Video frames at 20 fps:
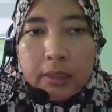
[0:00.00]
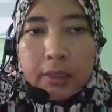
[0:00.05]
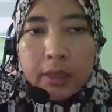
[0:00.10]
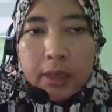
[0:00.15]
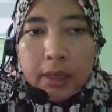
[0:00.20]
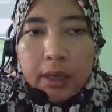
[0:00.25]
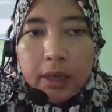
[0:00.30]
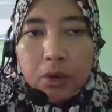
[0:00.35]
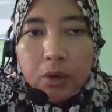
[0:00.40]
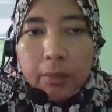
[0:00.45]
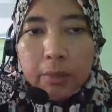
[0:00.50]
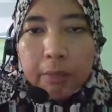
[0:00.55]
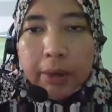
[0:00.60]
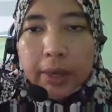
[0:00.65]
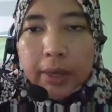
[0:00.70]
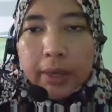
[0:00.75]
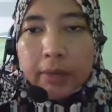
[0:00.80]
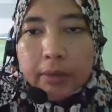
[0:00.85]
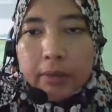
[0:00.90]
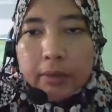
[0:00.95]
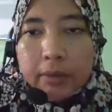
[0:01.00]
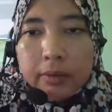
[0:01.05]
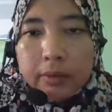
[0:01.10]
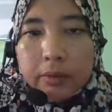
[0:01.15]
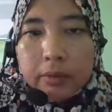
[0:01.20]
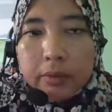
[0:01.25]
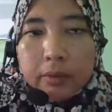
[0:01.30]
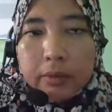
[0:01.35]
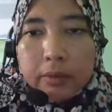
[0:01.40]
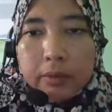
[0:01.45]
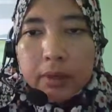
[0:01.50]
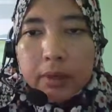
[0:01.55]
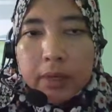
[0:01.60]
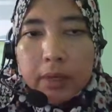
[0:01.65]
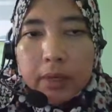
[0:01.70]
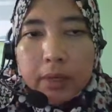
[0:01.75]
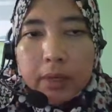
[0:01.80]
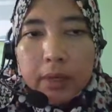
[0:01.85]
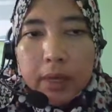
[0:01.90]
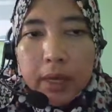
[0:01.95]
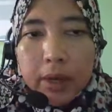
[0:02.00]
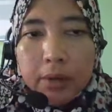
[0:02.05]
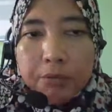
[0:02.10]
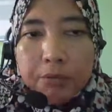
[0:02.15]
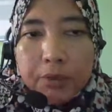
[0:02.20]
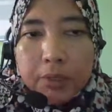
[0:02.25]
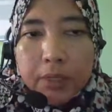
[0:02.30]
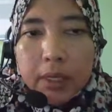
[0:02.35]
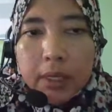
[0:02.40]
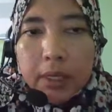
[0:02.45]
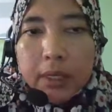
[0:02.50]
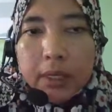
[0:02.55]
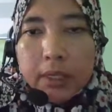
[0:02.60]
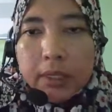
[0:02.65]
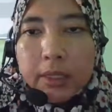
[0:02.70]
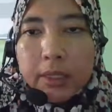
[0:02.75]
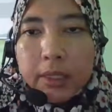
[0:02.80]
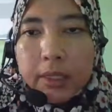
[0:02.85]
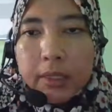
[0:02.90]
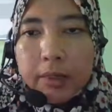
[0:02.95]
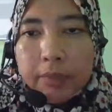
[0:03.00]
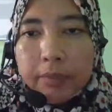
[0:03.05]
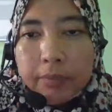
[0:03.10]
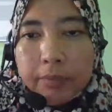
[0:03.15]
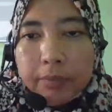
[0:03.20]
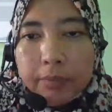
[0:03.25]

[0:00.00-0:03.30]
Okay, compare it. Ft dt.